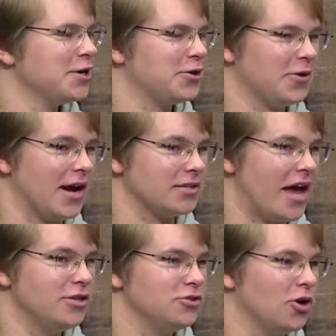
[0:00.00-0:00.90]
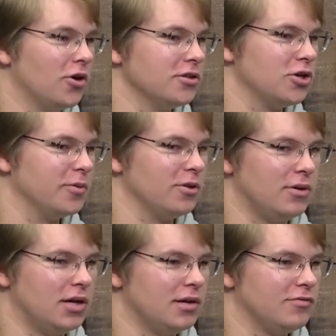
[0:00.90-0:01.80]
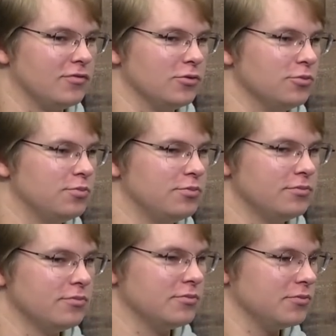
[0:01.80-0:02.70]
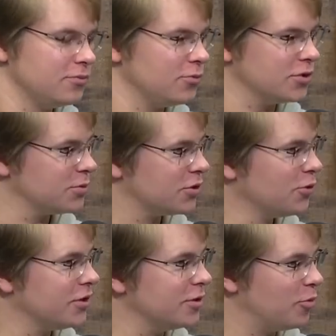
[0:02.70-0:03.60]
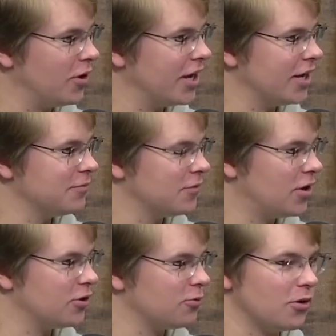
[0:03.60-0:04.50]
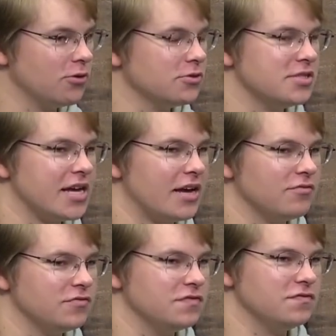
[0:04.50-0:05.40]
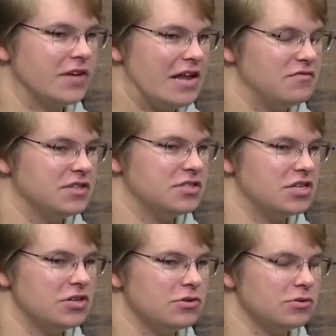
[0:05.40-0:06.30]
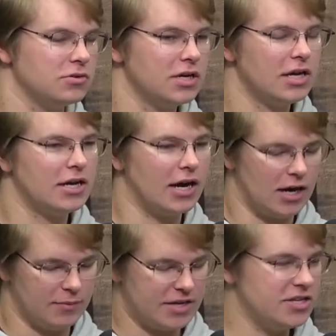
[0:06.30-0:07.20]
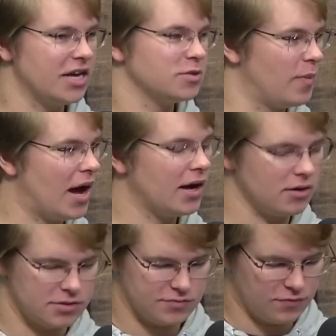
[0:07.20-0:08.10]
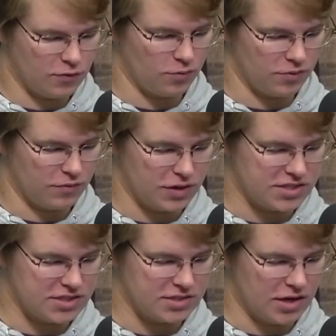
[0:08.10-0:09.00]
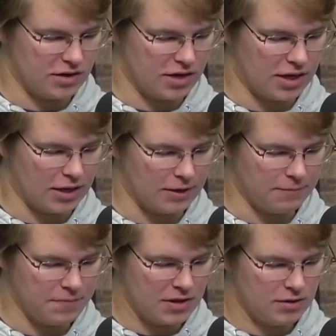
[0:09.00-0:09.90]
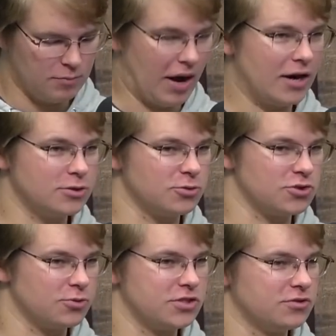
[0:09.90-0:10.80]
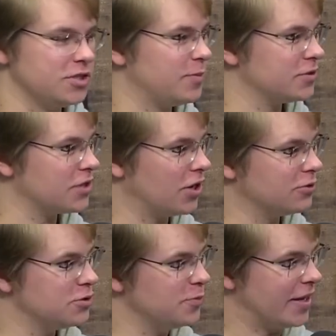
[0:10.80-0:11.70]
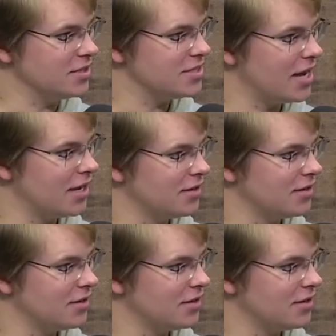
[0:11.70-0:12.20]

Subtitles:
Correct. And Toby Lawal, who was recruited to play under Rhodes at VCU. And yes, Byers, former assistant. Byers was originally supposed to go to Penn State,